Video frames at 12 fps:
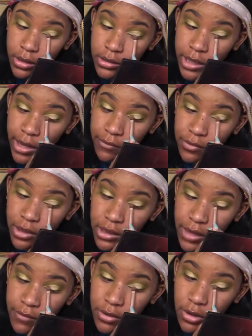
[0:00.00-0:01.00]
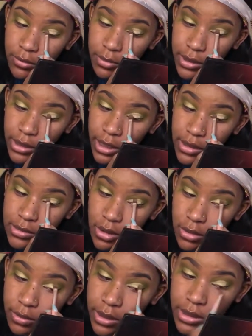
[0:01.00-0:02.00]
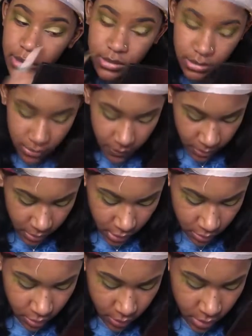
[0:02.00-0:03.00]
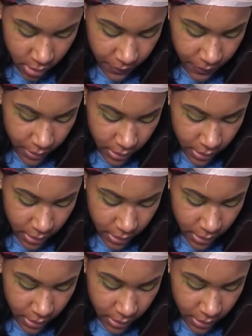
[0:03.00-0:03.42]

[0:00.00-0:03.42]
David Dobrik, as always, #1.